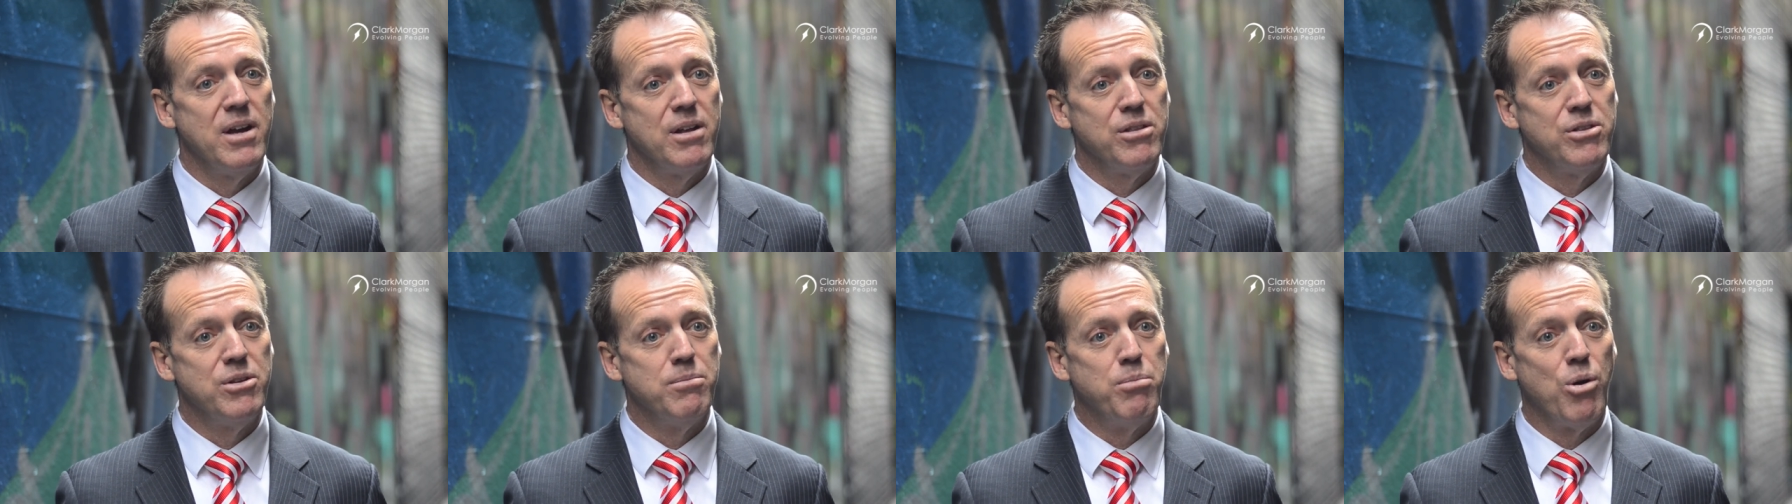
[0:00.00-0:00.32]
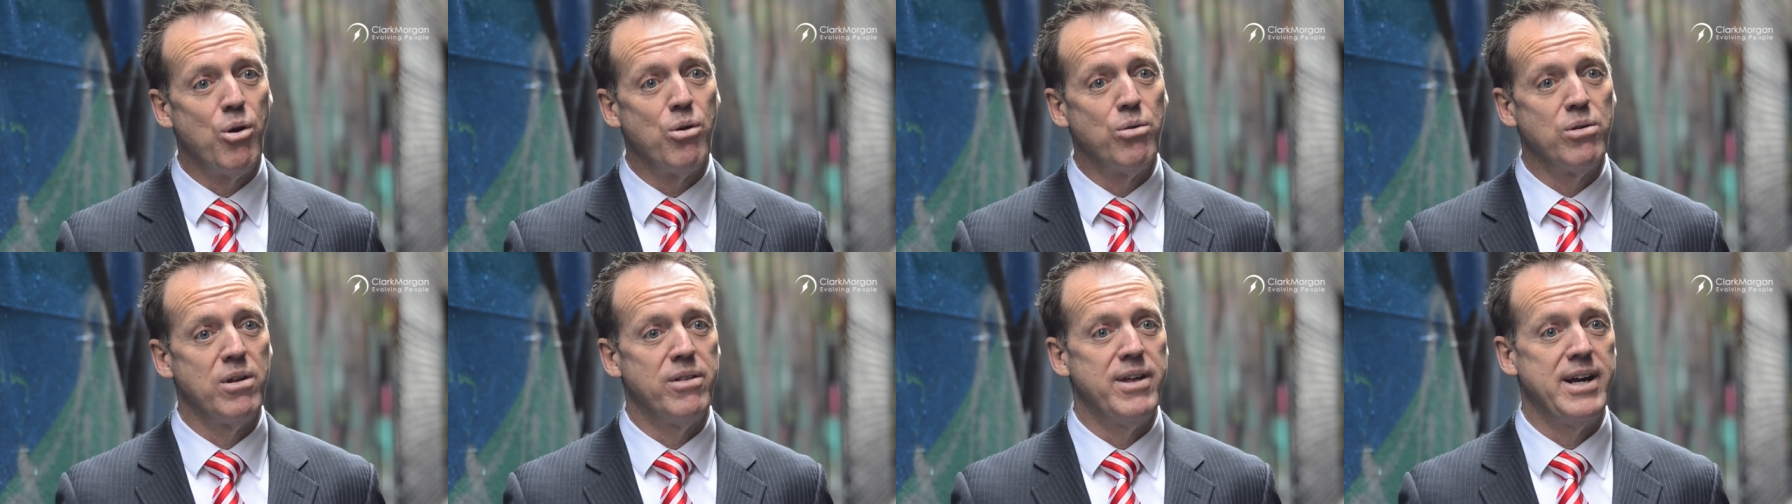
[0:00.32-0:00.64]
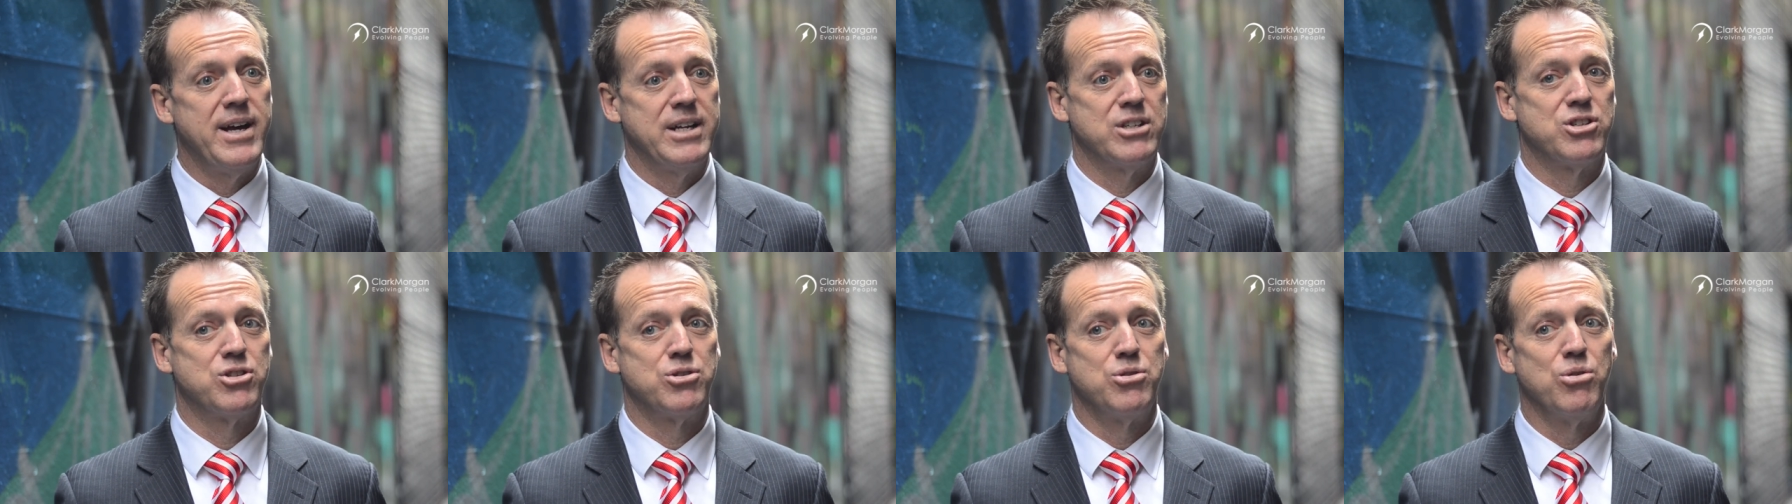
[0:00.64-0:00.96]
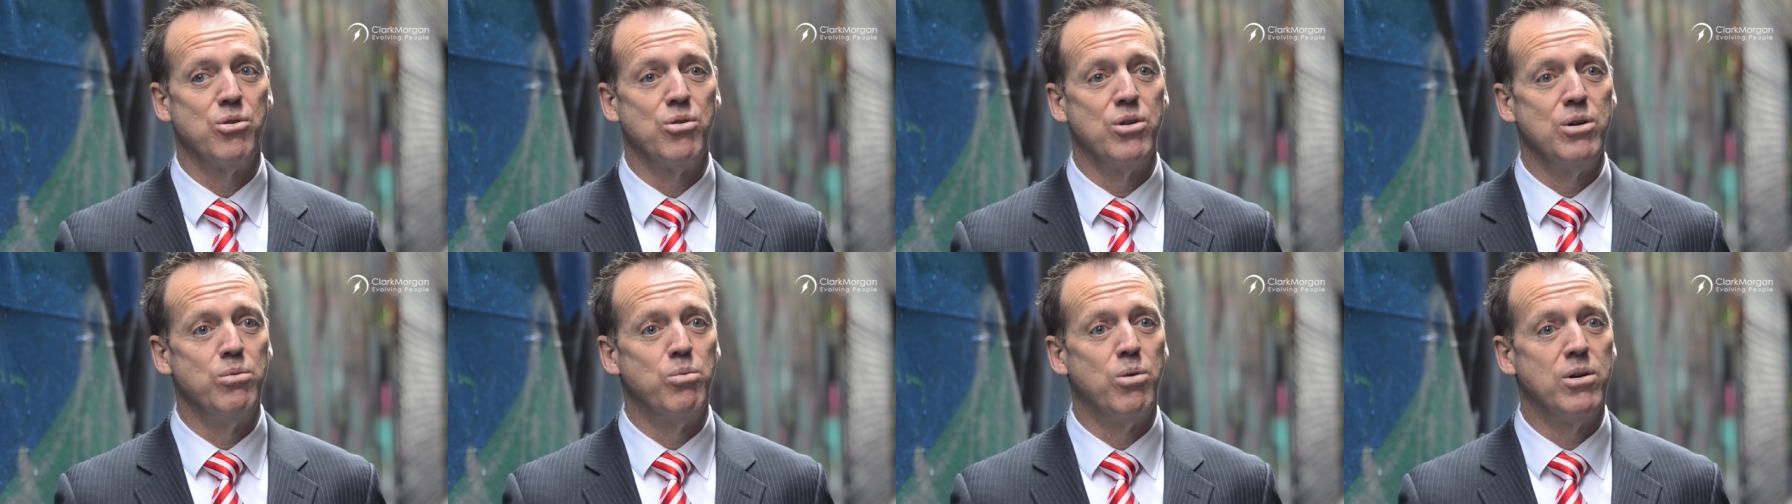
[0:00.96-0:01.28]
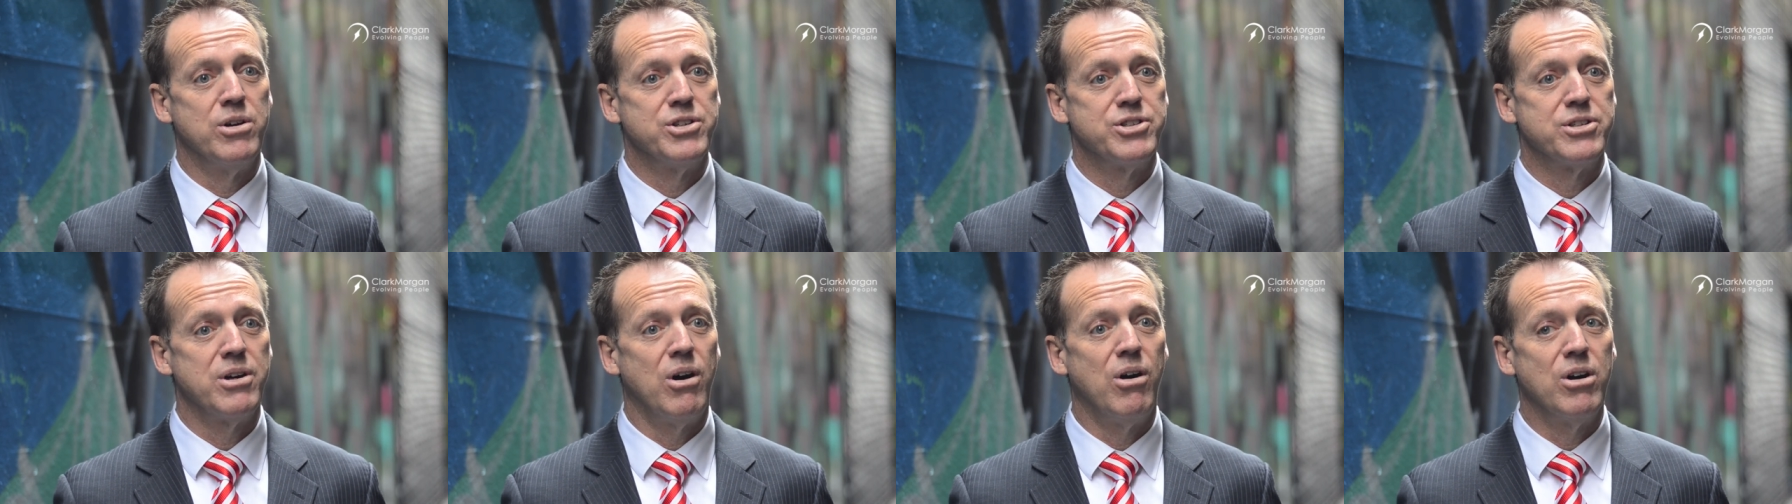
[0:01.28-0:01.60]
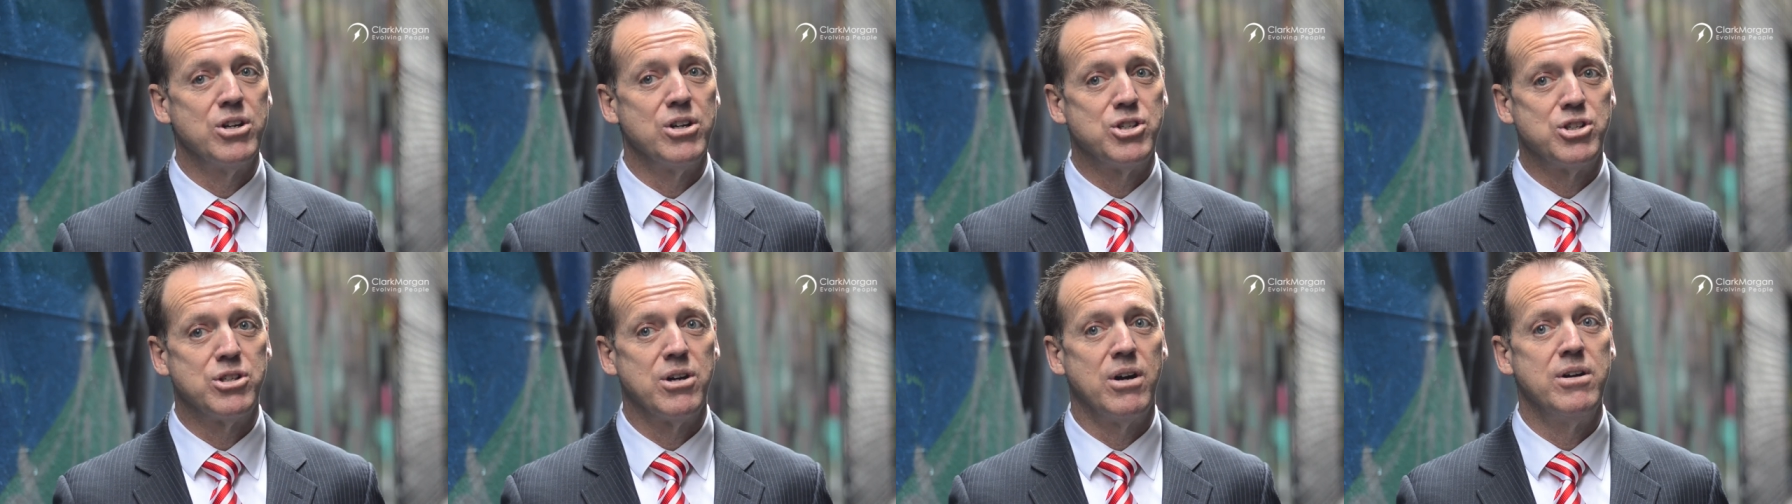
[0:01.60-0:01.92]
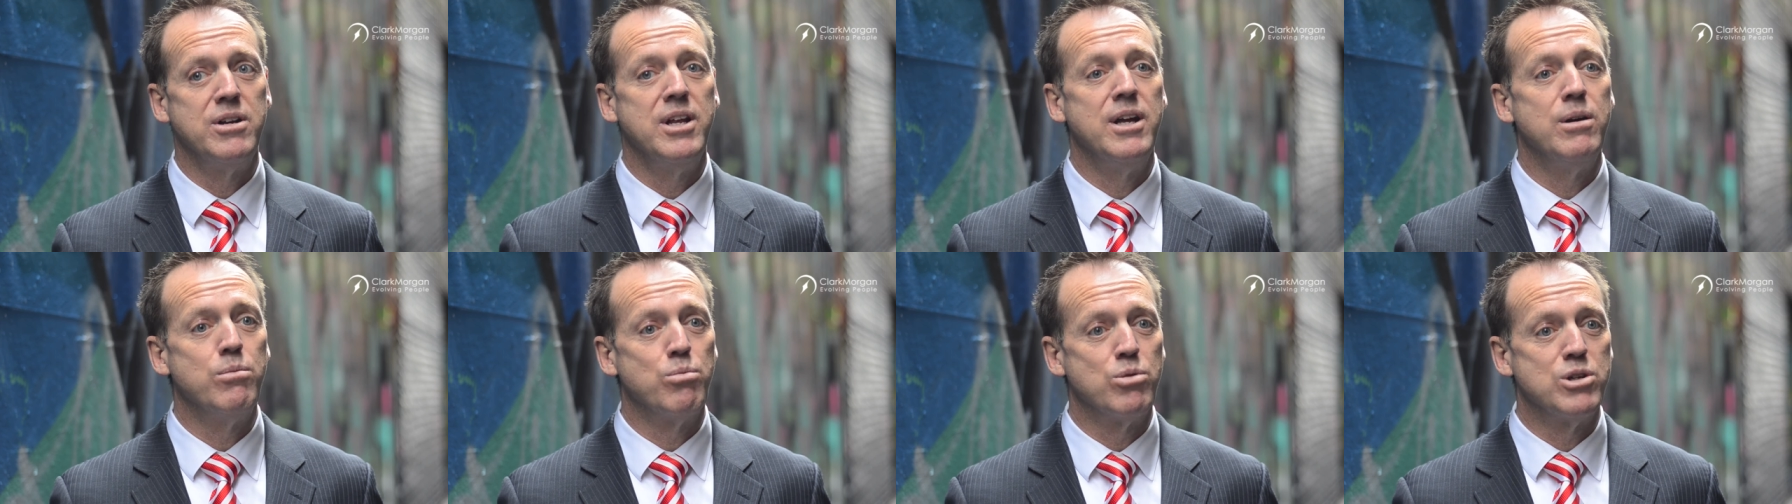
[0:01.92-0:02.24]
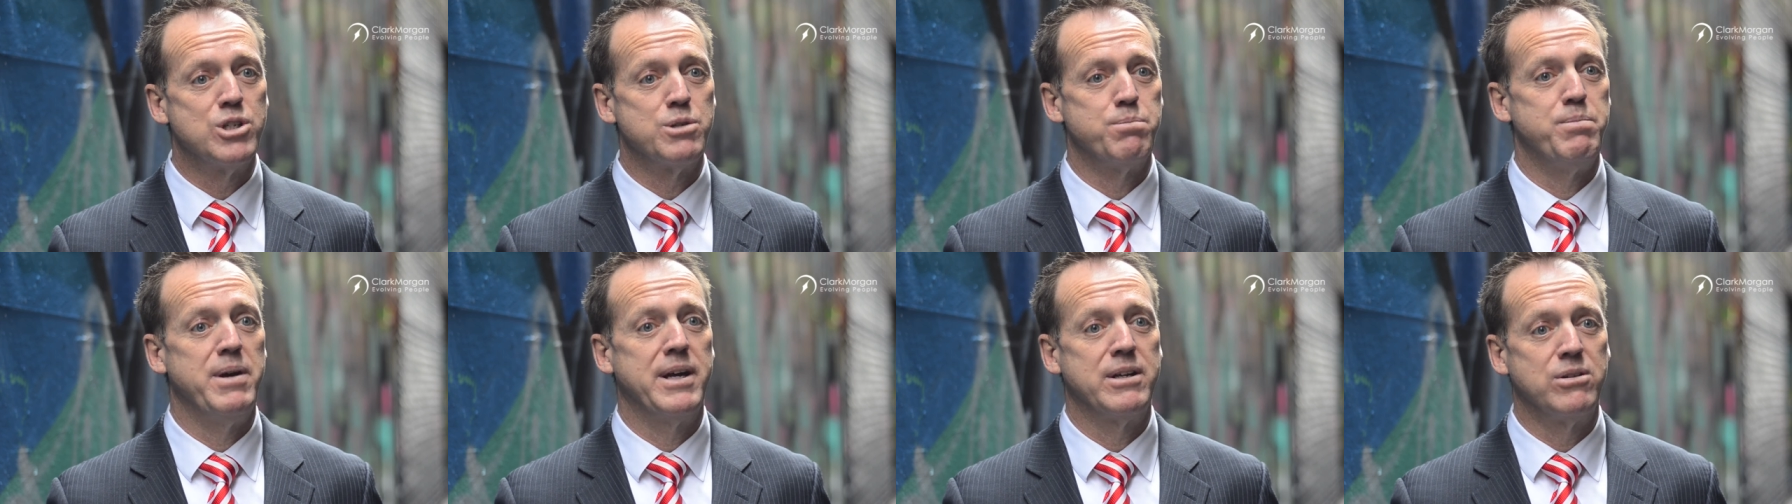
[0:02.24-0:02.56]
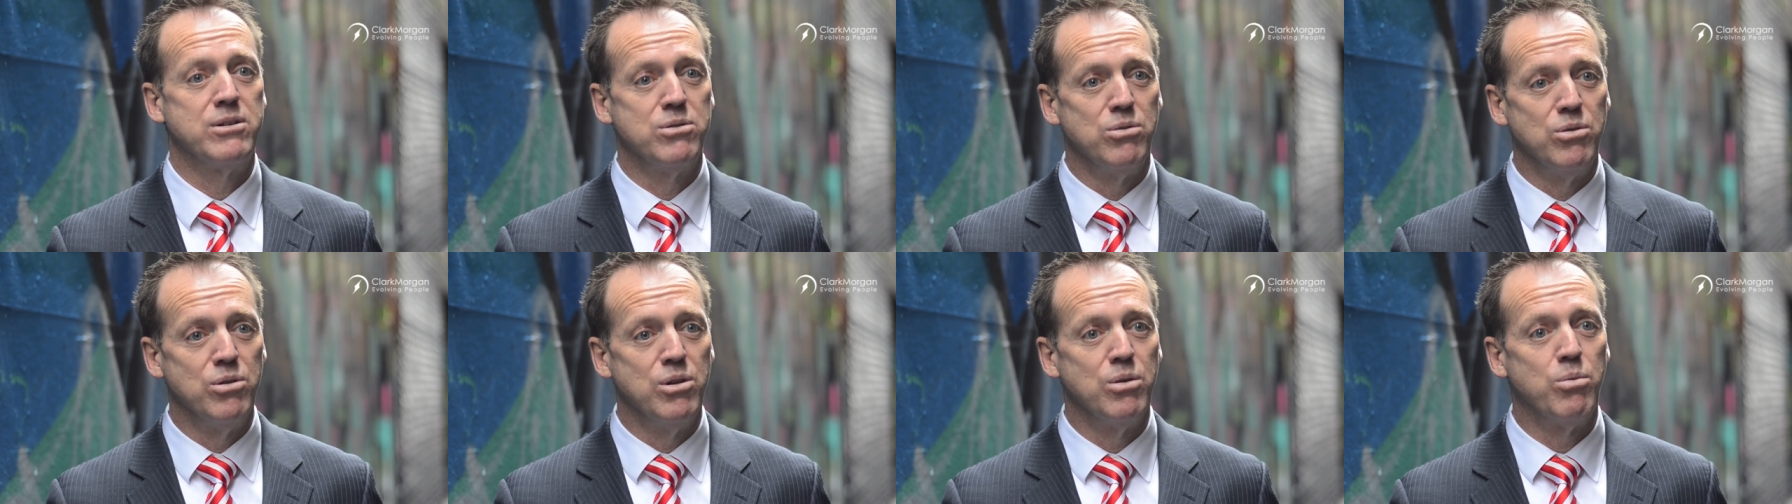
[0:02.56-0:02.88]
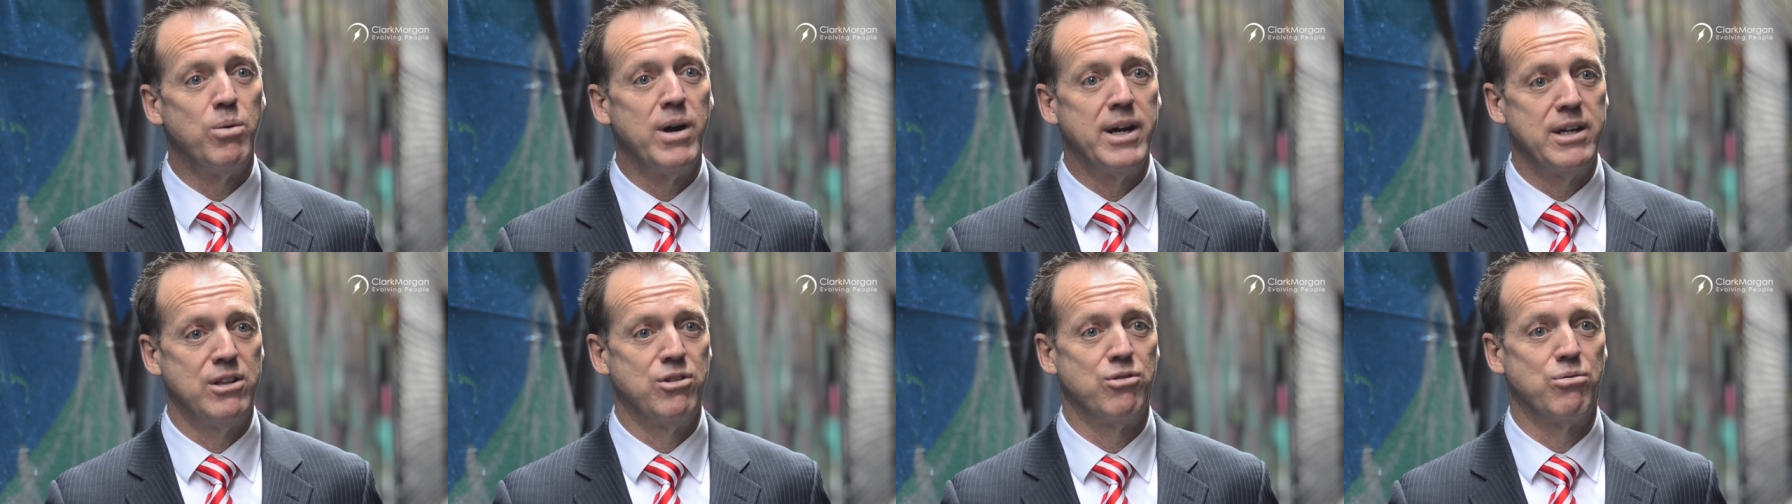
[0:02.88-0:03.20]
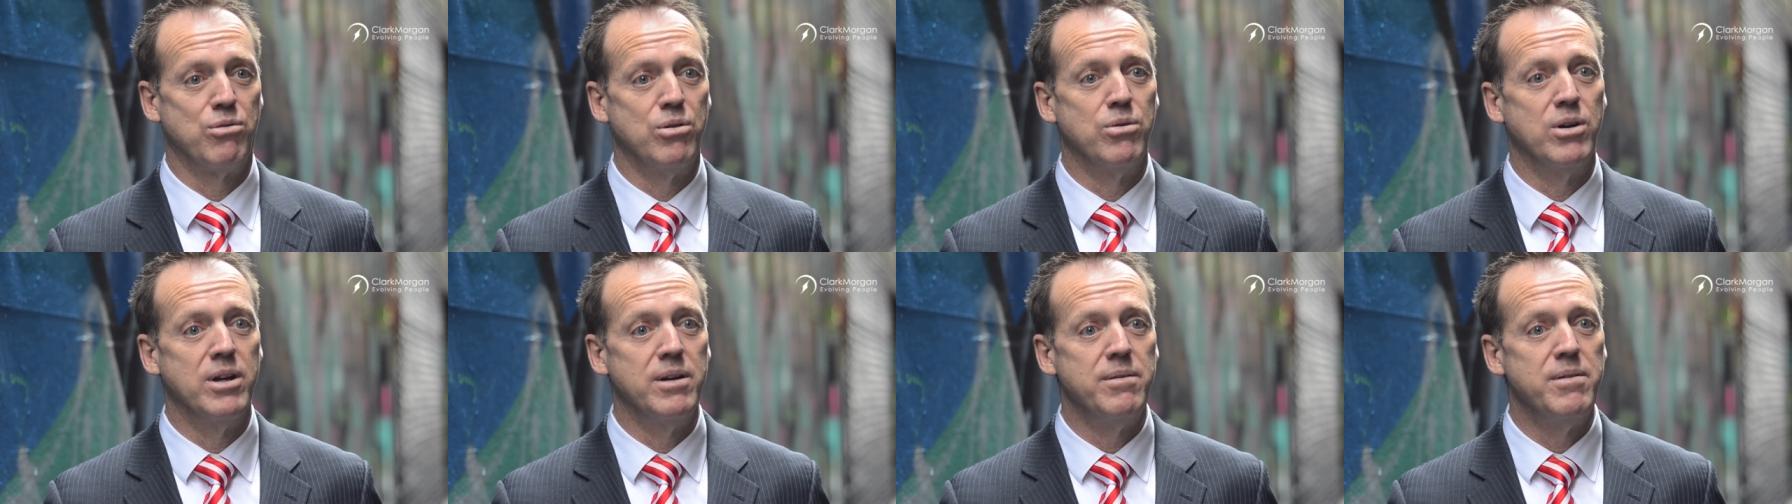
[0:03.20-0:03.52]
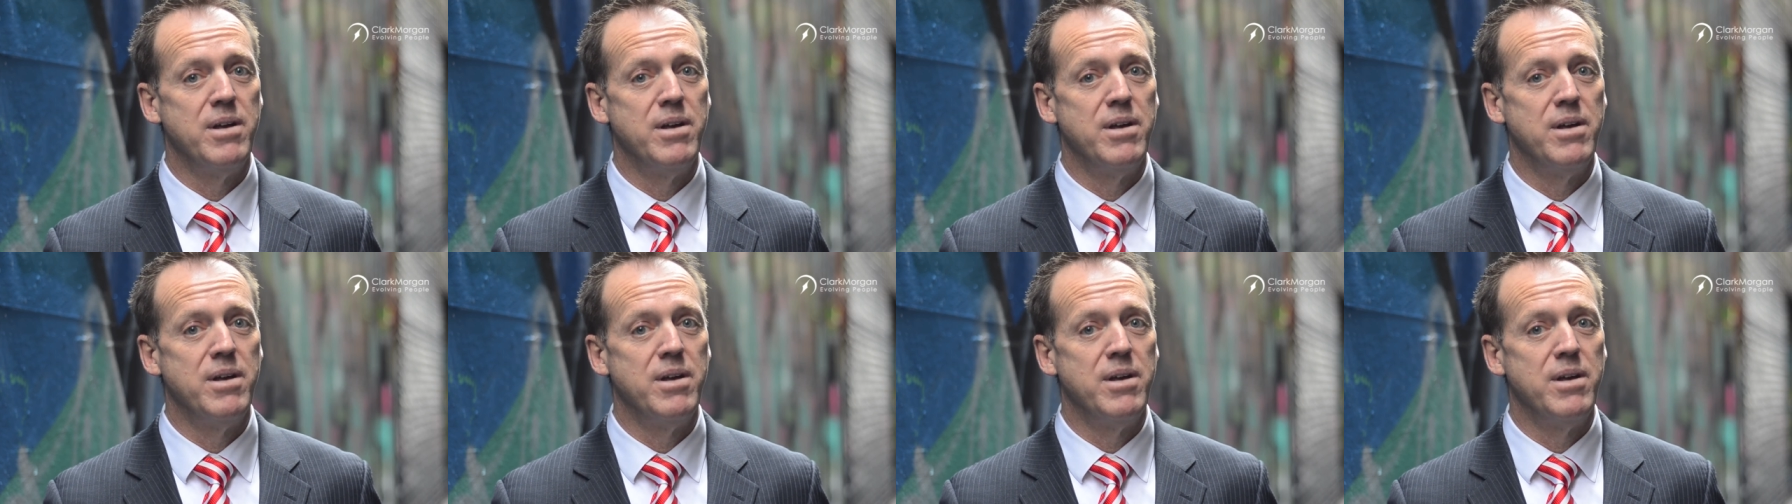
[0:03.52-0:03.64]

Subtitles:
The moral of that story was I showed him respect all the way through it.